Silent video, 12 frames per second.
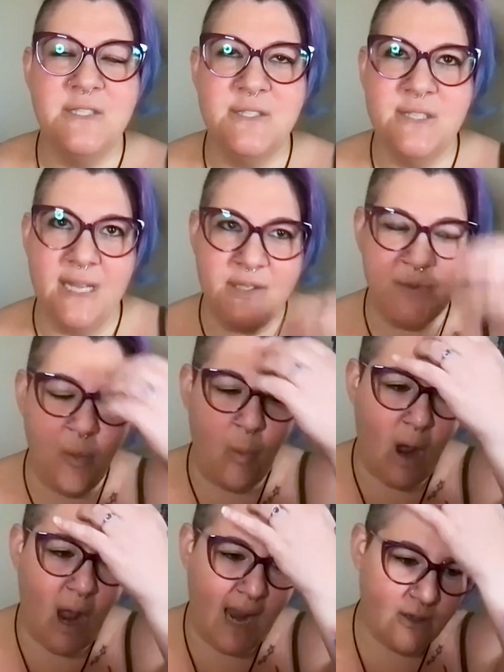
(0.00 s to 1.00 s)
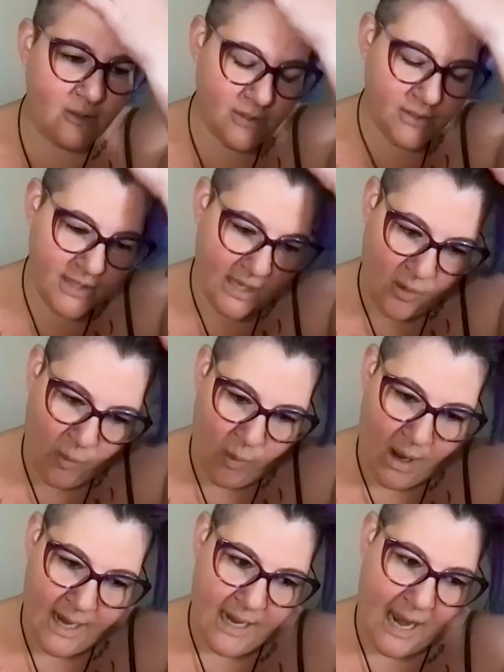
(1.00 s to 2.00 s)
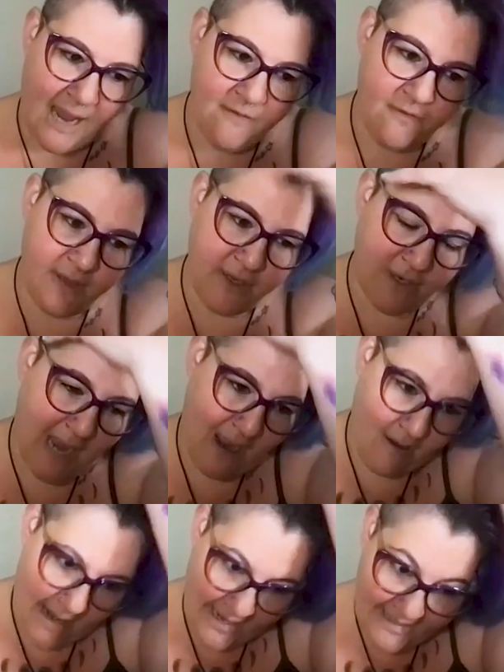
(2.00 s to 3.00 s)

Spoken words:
It's wild, like what I figured out,